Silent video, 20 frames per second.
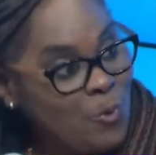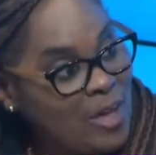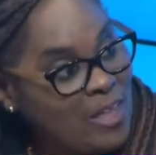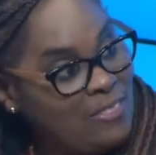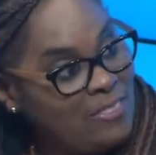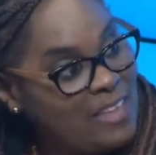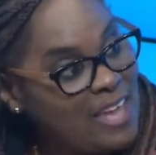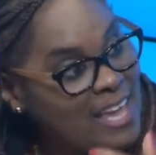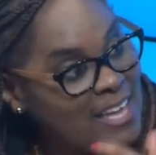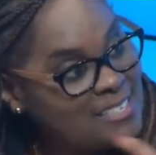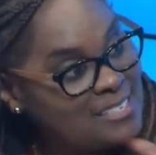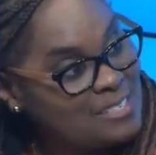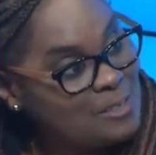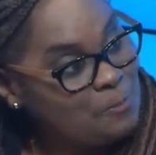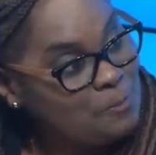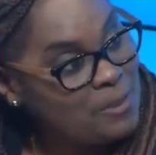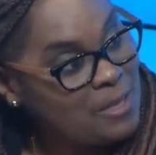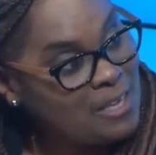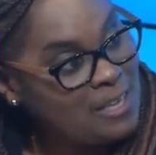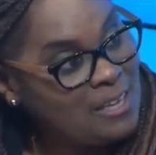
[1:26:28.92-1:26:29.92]
when the
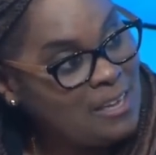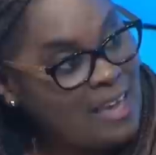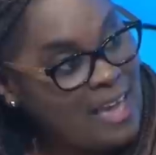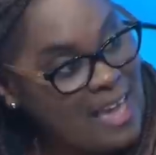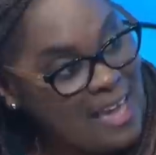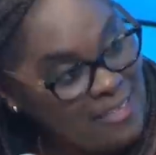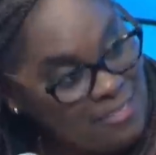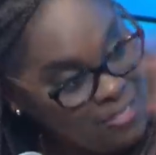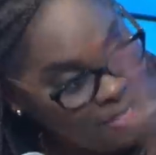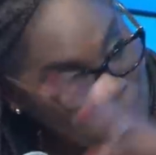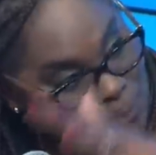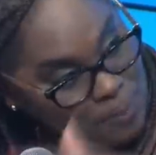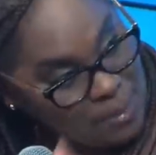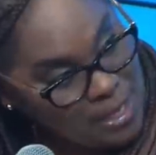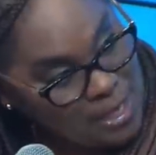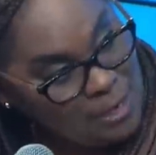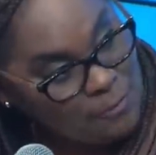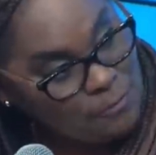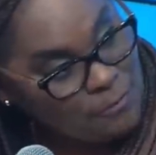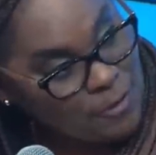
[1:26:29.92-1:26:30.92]
ACP and the
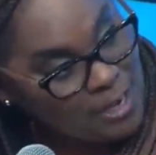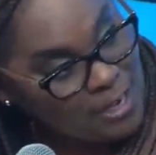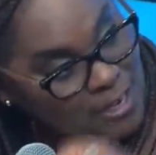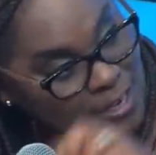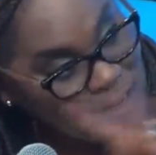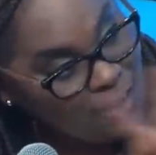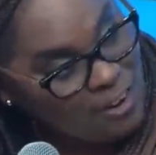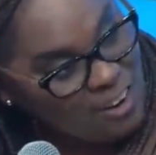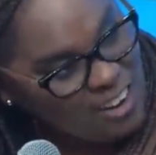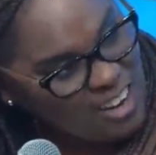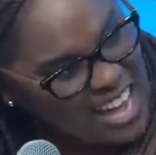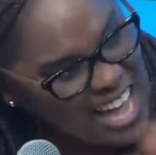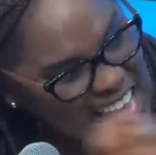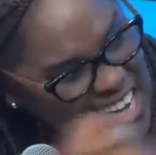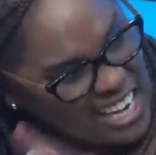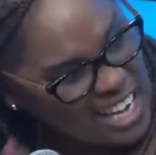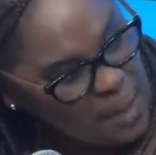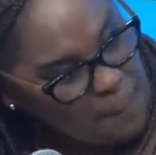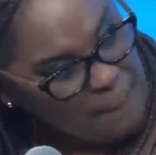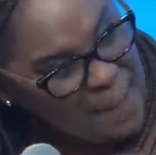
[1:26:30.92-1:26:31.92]
BEAD funding aren't
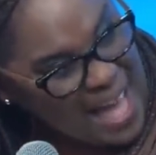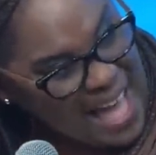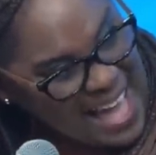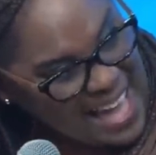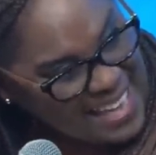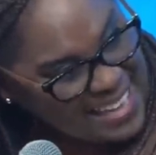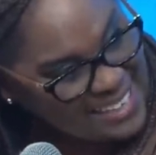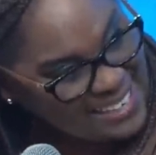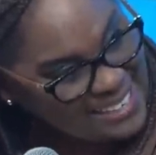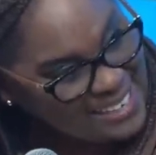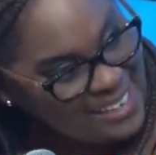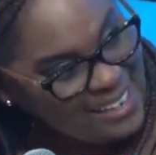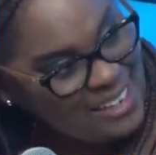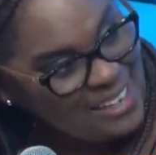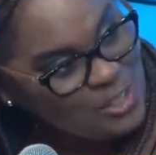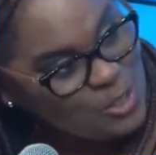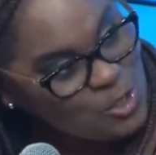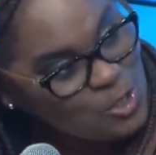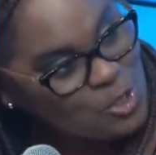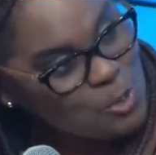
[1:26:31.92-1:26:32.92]
kind of combined
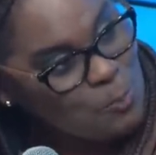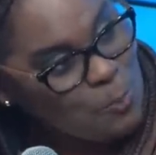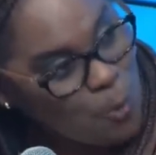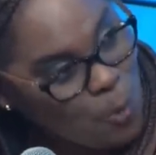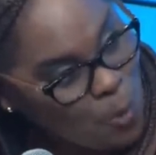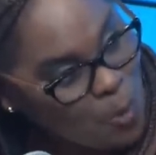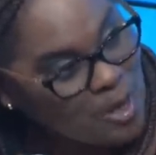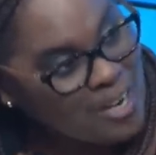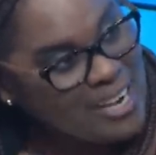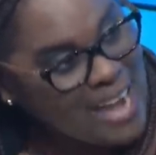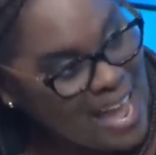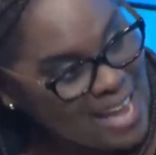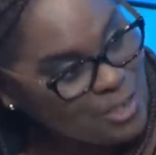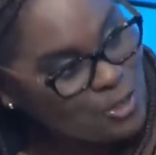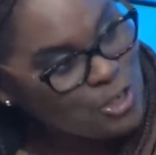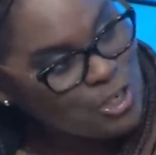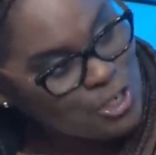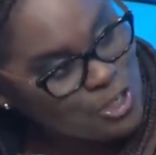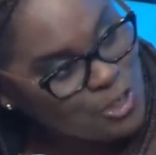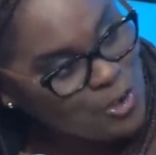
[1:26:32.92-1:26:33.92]
to support
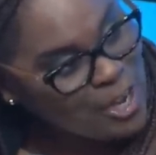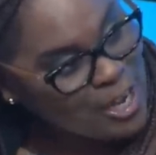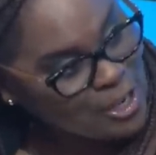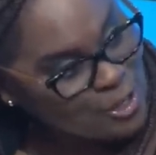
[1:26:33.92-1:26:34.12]
non-traditional